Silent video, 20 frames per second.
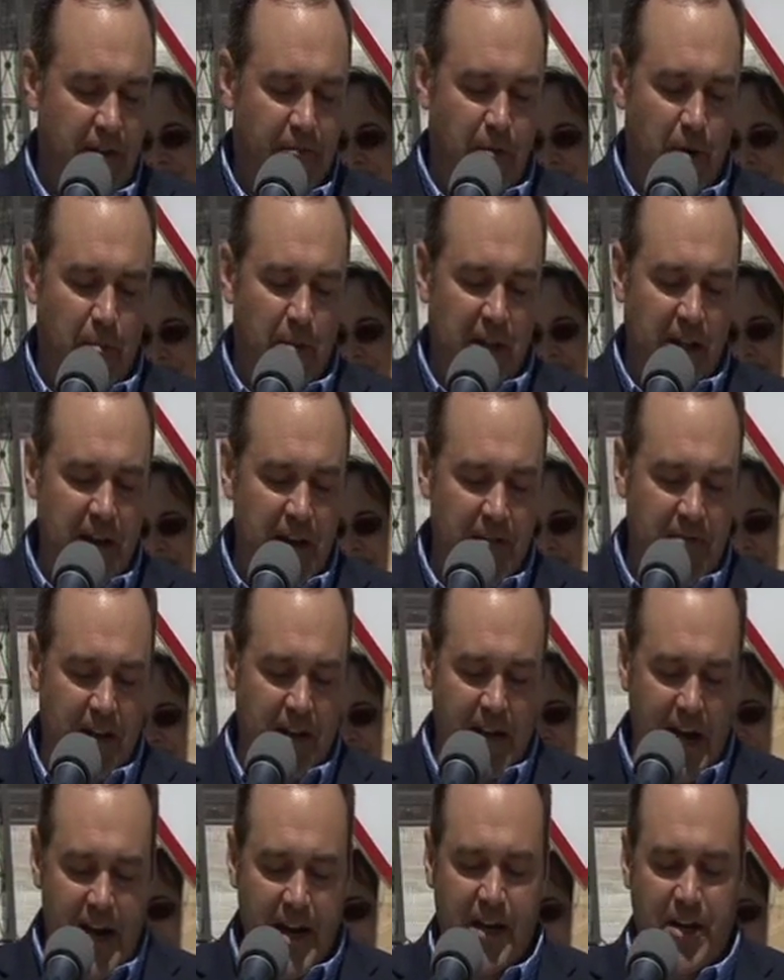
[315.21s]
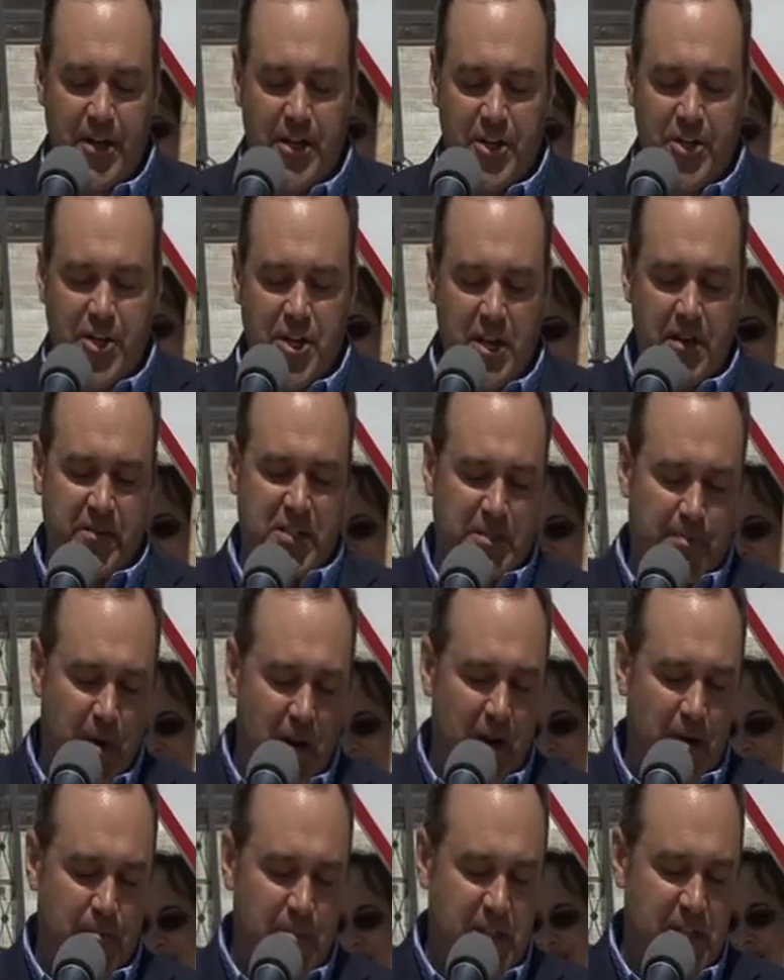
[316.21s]
for believing I could achieve
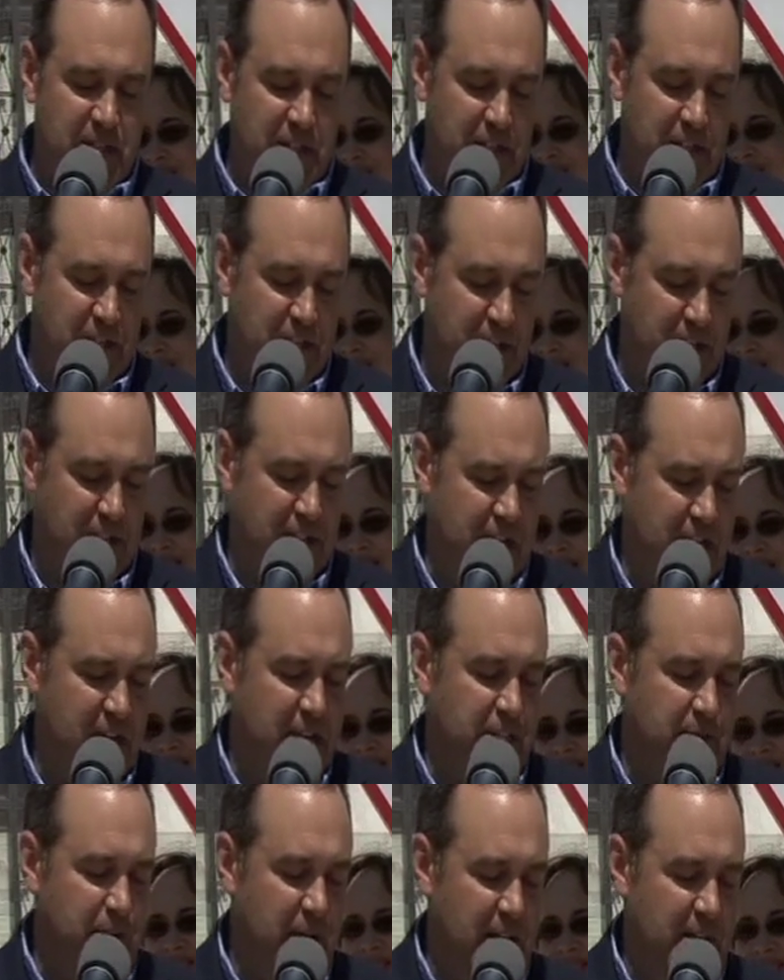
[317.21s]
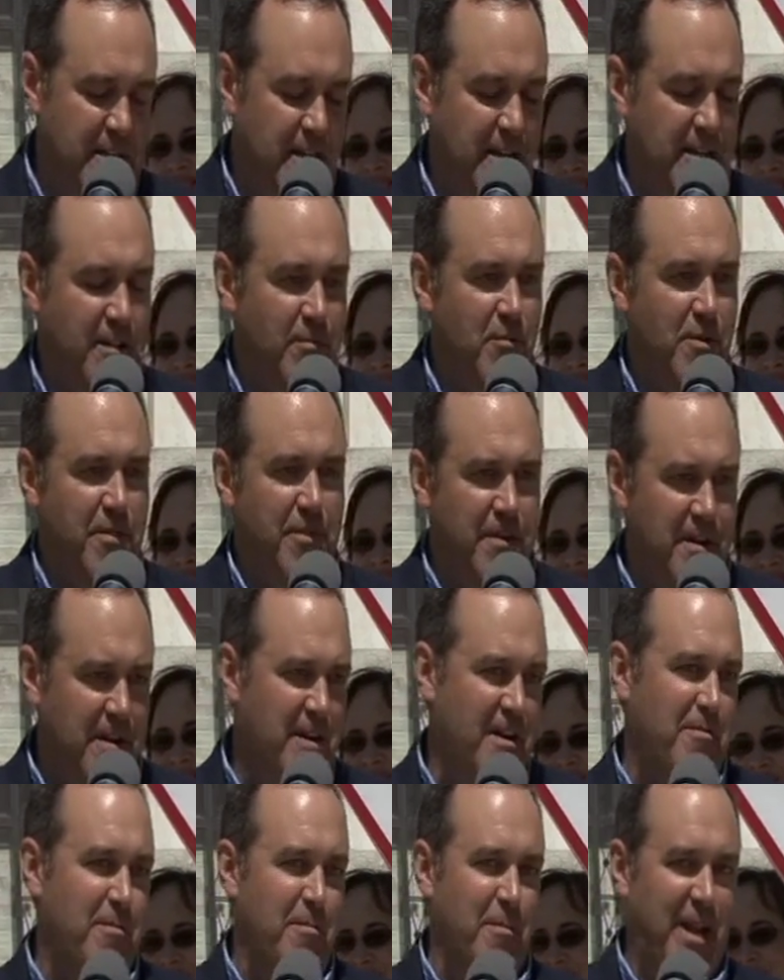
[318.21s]
small business success by dealing with the
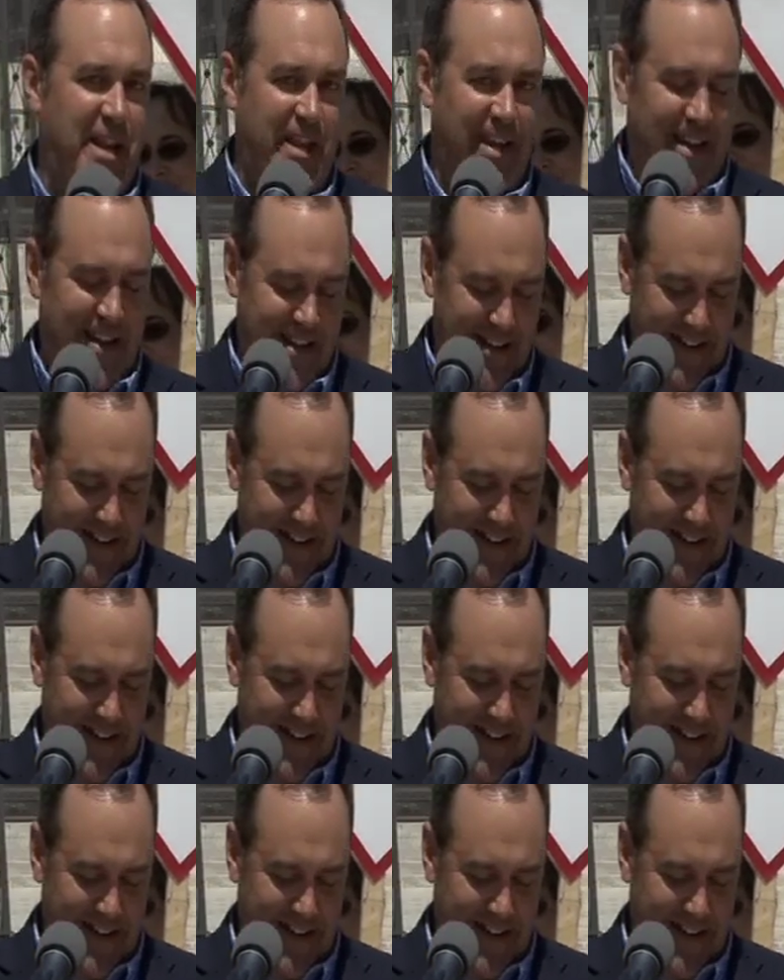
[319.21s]
government.